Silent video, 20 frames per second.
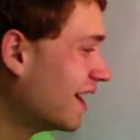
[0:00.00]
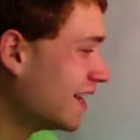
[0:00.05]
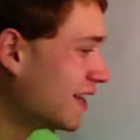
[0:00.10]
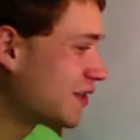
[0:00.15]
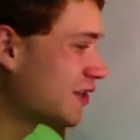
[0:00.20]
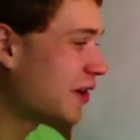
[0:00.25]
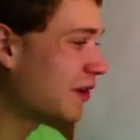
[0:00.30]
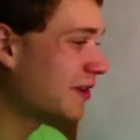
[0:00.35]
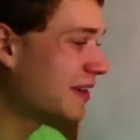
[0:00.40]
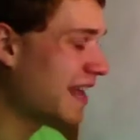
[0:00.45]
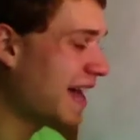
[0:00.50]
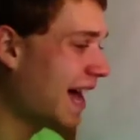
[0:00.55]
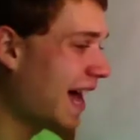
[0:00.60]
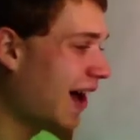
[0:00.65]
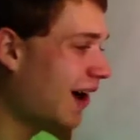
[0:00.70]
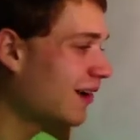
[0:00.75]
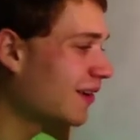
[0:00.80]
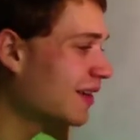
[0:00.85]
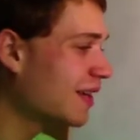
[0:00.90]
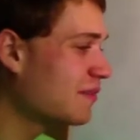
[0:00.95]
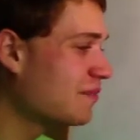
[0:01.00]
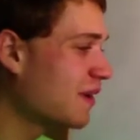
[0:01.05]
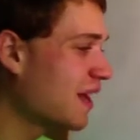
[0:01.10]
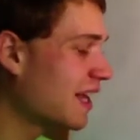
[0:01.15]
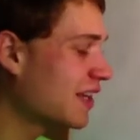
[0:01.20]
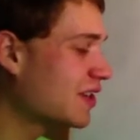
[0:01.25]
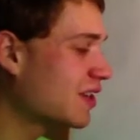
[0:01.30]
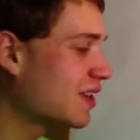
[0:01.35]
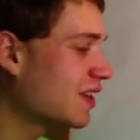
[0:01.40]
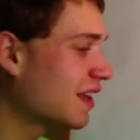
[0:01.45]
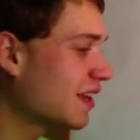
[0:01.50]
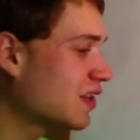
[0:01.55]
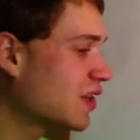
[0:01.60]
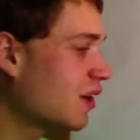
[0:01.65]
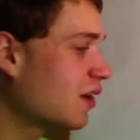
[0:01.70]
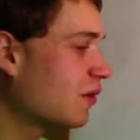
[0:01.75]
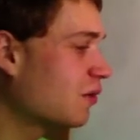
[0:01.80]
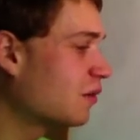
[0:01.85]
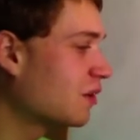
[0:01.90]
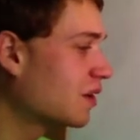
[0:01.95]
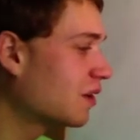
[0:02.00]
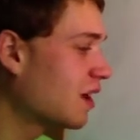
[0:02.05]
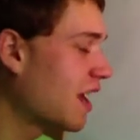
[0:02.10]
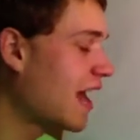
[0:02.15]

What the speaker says: So now it makes it look, so we're